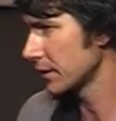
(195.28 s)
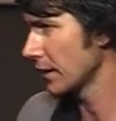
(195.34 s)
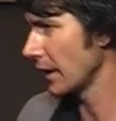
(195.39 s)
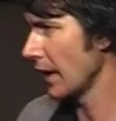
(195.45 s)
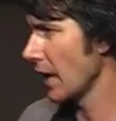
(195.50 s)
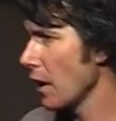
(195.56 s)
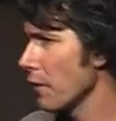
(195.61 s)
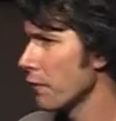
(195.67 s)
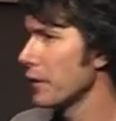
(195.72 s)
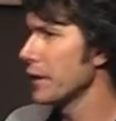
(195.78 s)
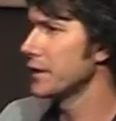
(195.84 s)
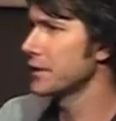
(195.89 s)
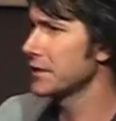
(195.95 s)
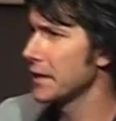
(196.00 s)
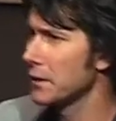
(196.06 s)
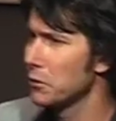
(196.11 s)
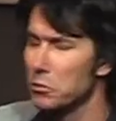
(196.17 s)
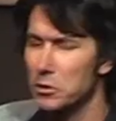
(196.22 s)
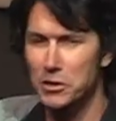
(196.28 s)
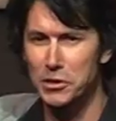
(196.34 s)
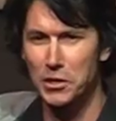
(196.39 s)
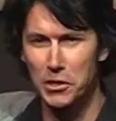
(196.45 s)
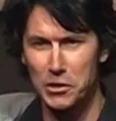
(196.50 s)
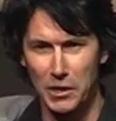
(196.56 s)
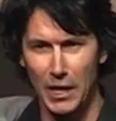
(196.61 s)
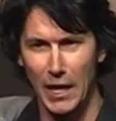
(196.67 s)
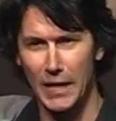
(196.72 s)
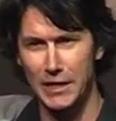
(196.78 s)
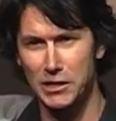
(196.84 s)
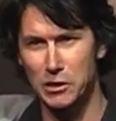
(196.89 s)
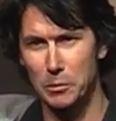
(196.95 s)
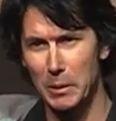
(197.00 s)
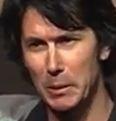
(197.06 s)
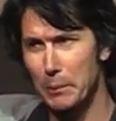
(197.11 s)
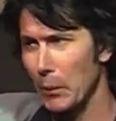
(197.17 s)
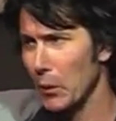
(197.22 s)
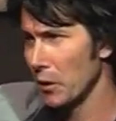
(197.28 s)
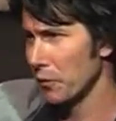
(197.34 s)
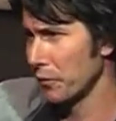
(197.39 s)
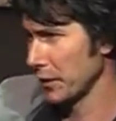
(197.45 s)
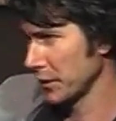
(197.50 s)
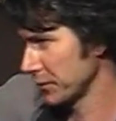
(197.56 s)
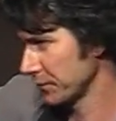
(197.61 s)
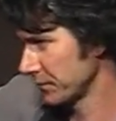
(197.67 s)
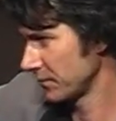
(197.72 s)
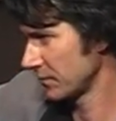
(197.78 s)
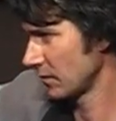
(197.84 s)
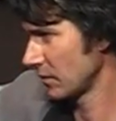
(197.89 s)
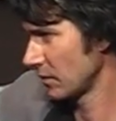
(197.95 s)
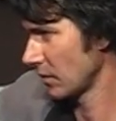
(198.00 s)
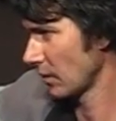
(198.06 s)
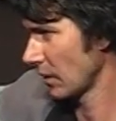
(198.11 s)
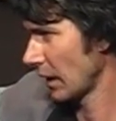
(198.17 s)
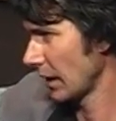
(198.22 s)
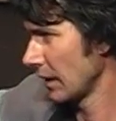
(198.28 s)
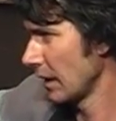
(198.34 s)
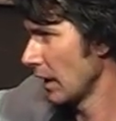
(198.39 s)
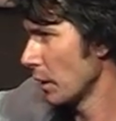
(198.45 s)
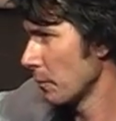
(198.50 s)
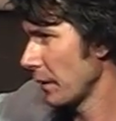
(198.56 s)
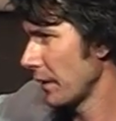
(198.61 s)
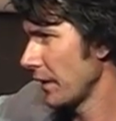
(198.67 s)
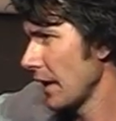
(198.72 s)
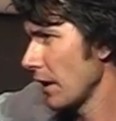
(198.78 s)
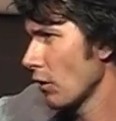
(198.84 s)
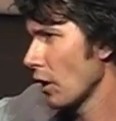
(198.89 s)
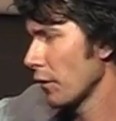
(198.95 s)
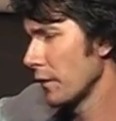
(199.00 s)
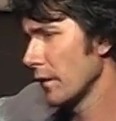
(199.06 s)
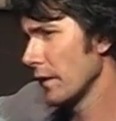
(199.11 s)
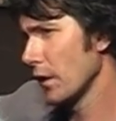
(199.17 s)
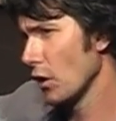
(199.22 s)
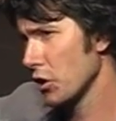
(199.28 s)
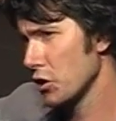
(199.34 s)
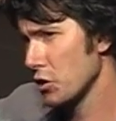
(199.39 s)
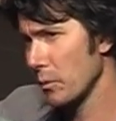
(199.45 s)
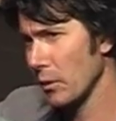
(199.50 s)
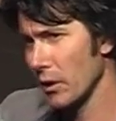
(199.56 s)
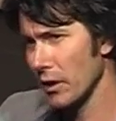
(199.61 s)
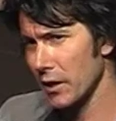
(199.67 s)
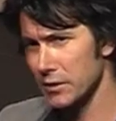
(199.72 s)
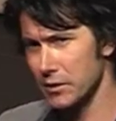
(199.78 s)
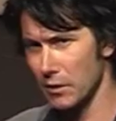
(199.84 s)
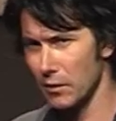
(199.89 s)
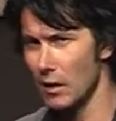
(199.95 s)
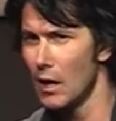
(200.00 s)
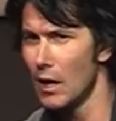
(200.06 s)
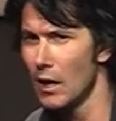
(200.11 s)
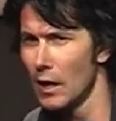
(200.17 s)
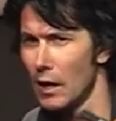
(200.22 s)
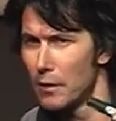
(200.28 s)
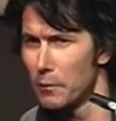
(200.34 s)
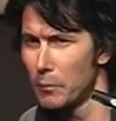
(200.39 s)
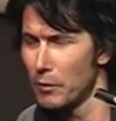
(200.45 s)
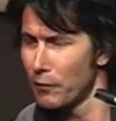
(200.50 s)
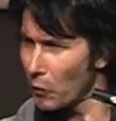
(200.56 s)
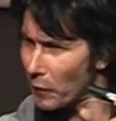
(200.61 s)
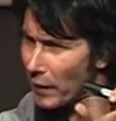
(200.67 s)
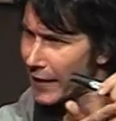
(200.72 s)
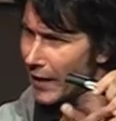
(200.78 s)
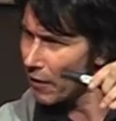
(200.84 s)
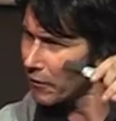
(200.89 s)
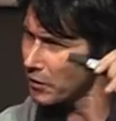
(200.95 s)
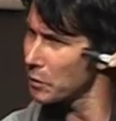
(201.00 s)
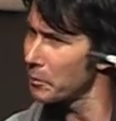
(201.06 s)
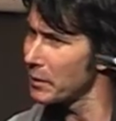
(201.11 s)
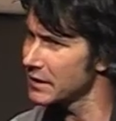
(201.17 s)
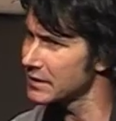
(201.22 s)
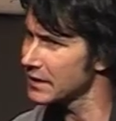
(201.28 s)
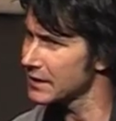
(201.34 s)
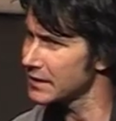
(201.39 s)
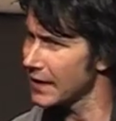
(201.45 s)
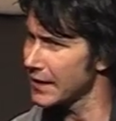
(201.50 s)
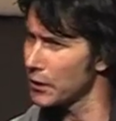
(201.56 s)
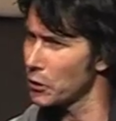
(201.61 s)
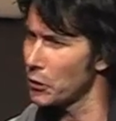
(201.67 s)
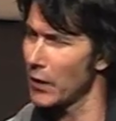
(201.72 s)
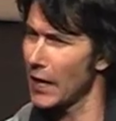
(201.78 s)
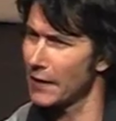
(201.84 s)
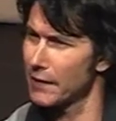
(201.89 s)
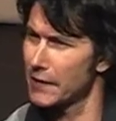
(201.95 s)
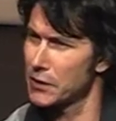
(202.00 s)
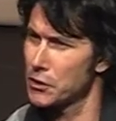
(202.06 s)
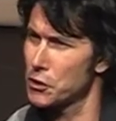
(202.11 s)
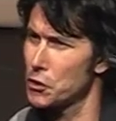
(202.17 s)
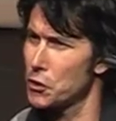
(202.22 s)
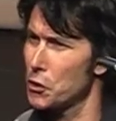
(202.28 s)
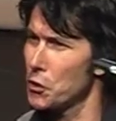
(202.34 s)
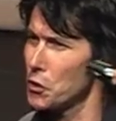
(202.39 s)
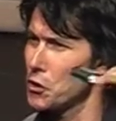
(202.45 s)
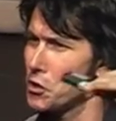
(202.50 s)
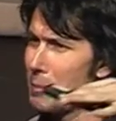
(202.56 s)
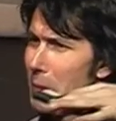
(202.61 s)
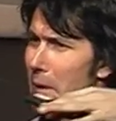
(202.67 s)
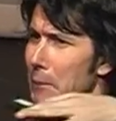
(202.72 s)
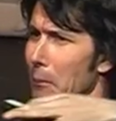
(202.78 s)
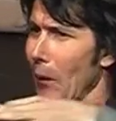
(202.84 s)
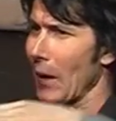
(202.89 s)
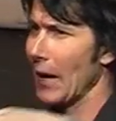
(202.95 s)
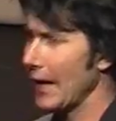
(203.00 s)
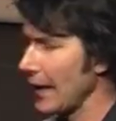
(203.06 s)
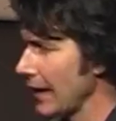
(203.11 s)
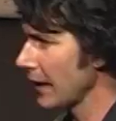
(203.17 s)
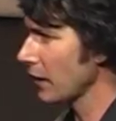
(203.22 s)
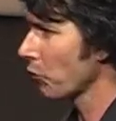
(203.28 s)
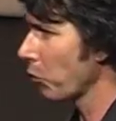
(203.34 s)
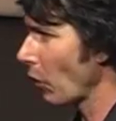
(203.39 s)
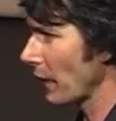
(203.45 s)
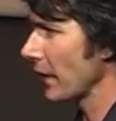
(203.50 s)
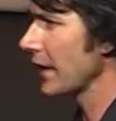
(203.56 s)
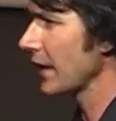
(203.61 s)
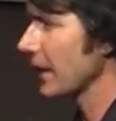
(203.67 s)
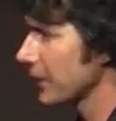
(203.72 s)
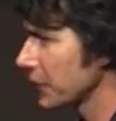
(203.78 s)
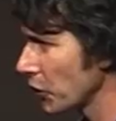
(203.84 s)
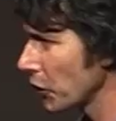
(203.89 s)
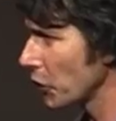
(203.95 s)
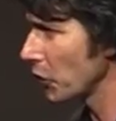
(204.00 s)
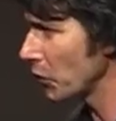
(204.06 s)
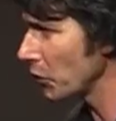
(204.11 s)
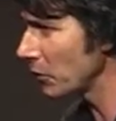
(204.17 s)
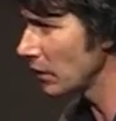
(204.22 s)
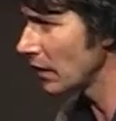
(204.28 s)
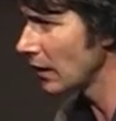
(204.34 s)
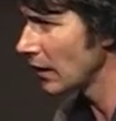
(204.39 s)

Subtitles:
that every single decision has to be perfect, right? But they're often the entrepreneurs that before they go into business, they create this huge big plan of what they're going to do,